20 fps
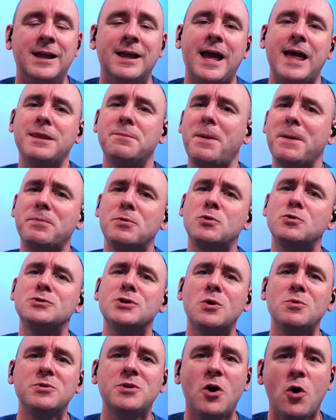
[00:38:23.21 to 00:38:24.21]
and people who
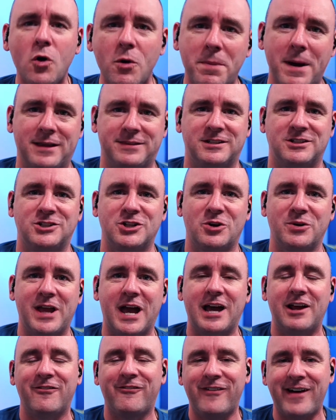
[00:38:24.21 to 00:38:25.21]
don't know about the show
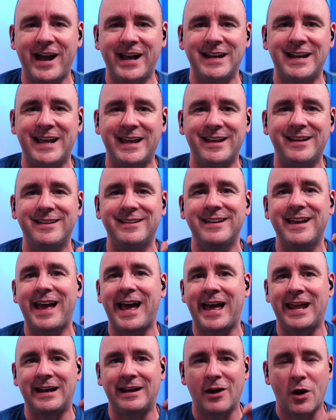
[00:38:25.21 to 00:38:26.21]
yet find it
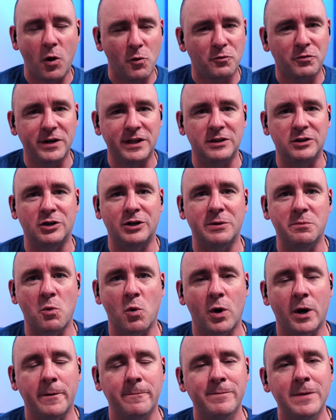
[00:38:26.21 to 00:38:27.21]
and hopefully learn
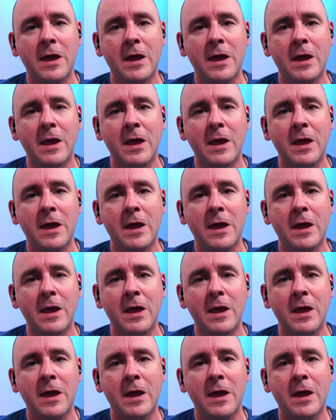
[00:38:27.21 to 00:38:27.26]
more.